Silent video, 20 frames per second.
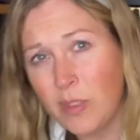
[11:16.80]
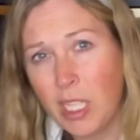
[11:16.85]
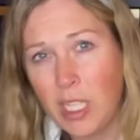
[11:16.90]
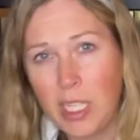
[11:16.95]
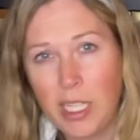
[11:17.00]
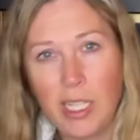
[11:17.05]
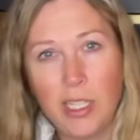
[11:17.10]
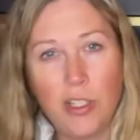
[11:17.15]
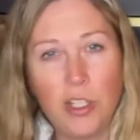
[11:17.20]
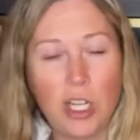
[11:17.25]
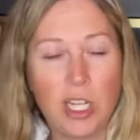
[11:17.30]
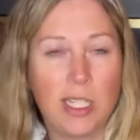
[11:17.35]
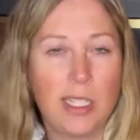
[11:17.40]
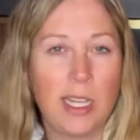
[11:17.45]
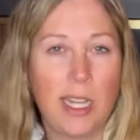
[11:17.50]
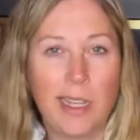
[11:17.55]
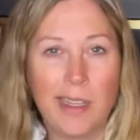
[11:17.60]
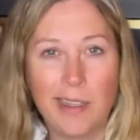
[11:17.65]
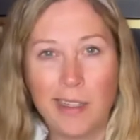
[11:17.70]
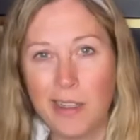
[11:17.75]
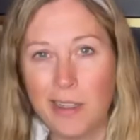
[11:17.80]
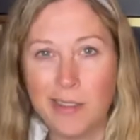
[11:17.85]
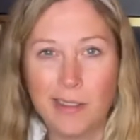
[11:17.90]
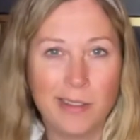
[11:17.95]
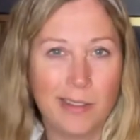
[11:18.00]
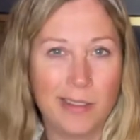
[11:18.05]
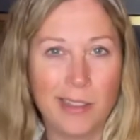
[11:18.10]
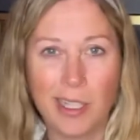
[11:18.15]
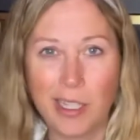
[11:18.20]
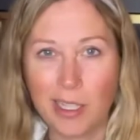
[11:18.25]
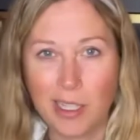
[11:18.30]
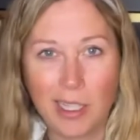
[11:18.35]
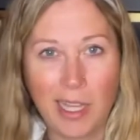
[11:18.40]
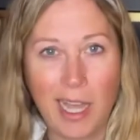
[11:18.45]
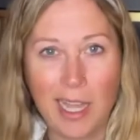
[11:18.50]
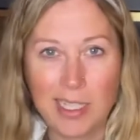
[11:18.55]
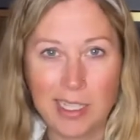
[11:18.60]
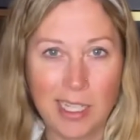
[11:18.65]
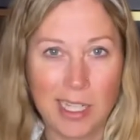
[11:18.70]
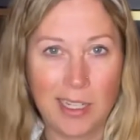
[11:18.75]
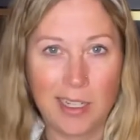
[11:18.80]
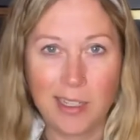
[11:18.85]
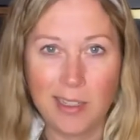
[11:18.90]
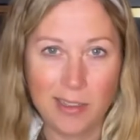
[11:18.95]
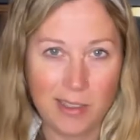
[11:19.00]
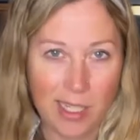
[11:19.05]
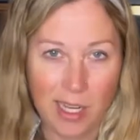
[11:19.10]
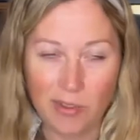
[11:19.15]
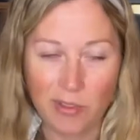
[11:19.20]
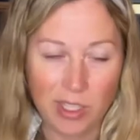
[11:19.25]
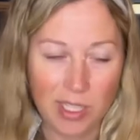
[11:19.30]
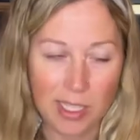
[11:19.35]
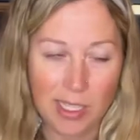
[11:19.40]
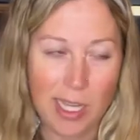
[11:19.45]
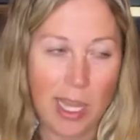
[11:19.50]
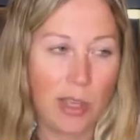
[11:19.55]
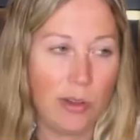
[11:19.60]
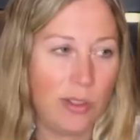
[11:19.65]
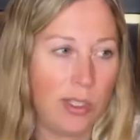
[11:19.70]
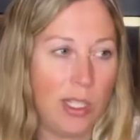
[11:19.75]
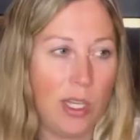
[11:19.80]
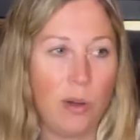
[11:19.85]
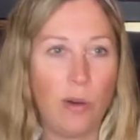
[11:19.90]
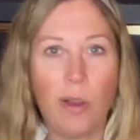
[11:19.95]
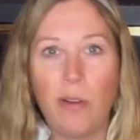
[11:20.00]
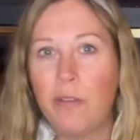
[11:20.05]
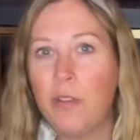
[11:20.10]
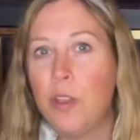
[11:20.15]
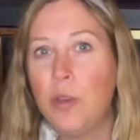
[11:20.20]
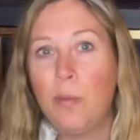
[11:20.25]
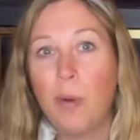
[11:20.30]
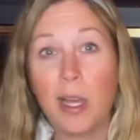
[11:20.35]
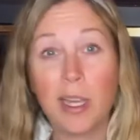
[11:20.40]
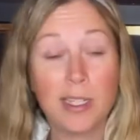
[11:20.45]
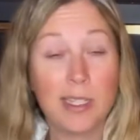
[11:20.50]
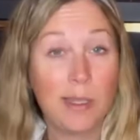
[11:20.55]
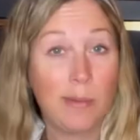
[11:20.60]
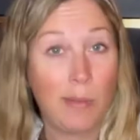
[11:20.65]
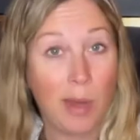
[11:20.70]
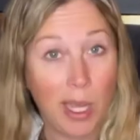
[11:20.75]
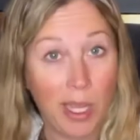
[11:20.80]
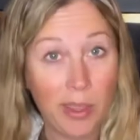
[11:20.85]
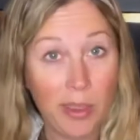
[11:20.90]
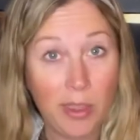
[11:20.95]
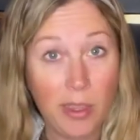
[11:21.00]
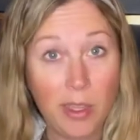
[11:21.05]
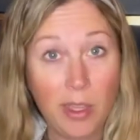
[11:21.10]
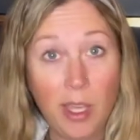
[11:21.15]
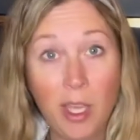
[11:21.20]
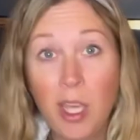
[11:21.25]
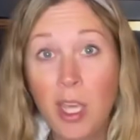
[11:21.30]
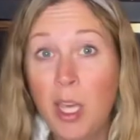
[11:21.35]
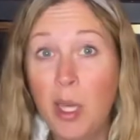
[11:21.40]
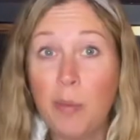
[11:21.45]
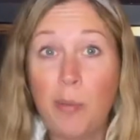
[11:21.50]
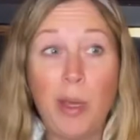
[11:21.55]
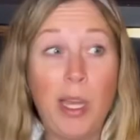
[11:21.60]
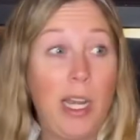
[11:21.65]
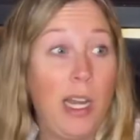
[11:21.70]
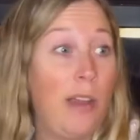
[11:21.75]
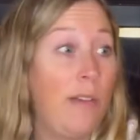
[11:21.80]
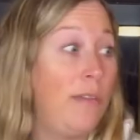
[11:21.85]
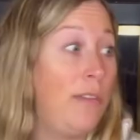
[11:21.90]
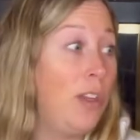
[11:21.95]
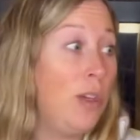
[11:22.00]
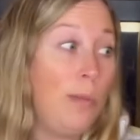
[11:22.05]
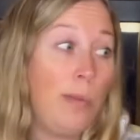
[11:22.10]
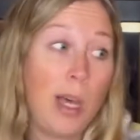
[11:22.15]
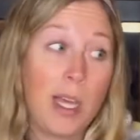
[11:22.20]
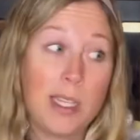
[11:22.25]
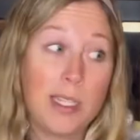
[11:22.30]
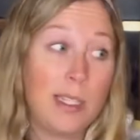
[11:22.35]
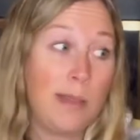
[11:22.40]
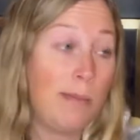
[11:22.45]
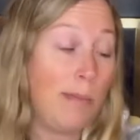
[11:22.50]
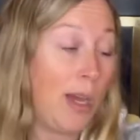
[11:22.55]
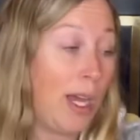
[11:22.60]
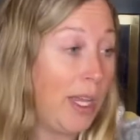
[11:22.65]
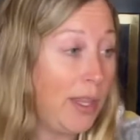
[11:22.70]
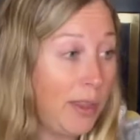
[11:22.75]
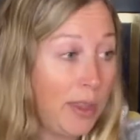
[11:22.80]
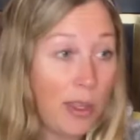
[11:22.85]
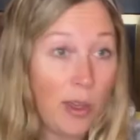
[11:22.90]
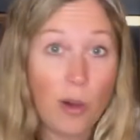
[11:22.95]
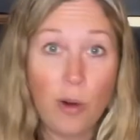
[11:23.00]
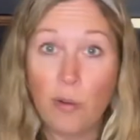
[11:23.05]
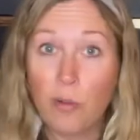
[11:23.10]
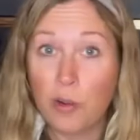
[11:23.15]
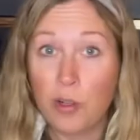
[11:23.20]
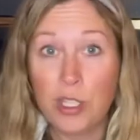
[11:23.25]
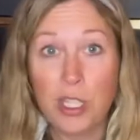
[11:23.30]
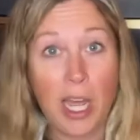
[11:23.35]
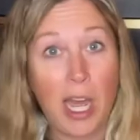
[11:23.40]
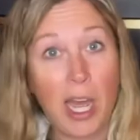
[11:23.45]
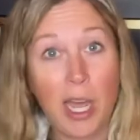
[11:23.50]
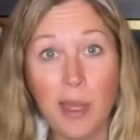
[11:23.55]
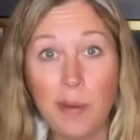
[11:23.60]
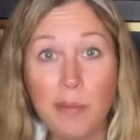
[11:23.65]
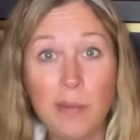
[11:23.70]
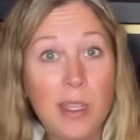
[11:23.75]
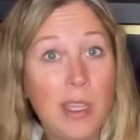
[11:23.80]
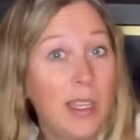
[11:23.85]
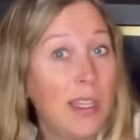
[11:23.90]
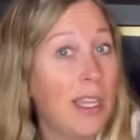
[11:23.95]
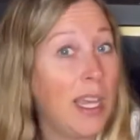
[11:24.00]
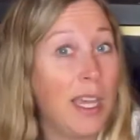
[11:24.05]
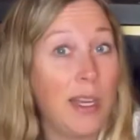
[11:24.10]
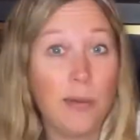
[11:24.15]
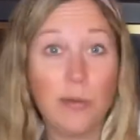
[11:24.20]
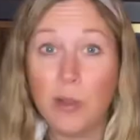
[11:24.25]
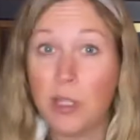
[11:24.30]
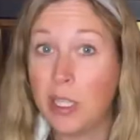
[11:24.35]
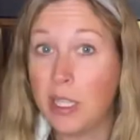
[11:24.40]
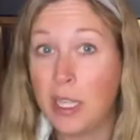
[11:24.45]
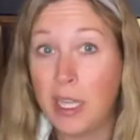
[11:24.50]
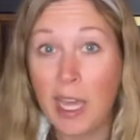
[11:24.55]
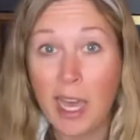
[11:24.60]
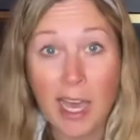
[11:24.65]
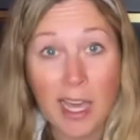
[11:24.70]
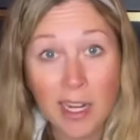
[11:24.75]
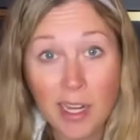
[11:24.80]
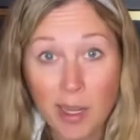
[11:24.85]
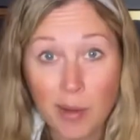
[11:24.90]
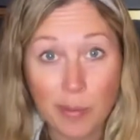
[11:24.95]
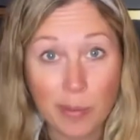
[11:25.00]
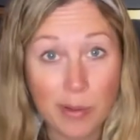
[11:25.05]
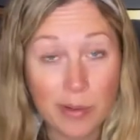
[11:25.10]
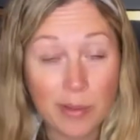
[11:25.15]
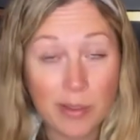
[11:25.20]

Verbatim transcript: in just like a classic savings account. So a few bucks a month, but a few bucks a month over time can really add up.